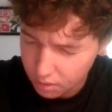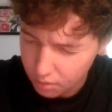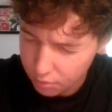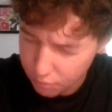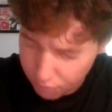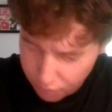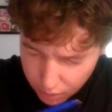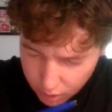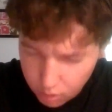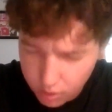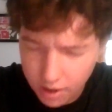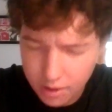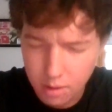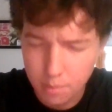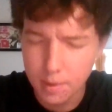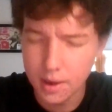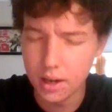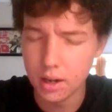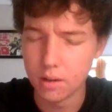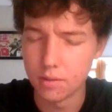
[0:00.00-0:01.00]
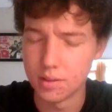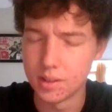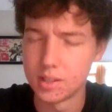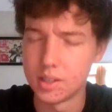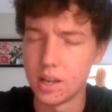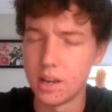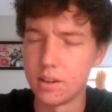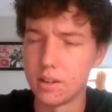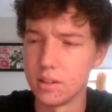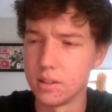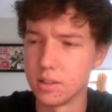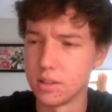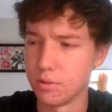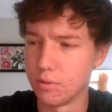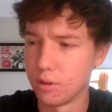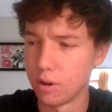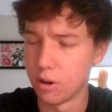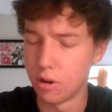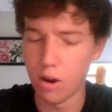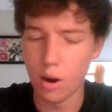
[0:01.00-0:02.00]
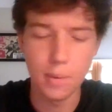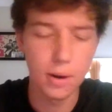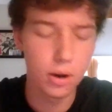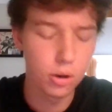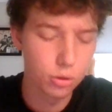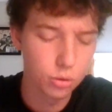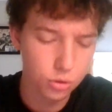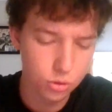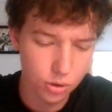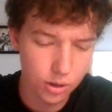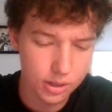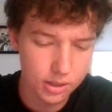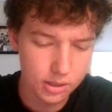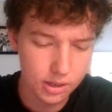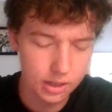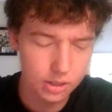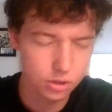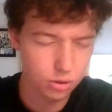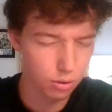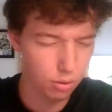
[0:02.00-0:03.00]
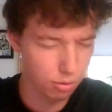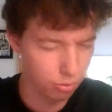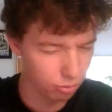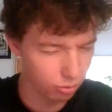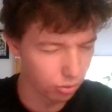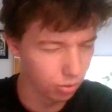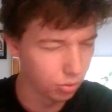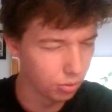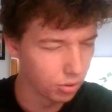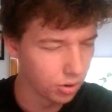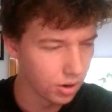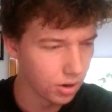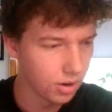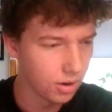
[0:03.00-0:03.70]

figure out the meaning of the sentence and figure out my own translation through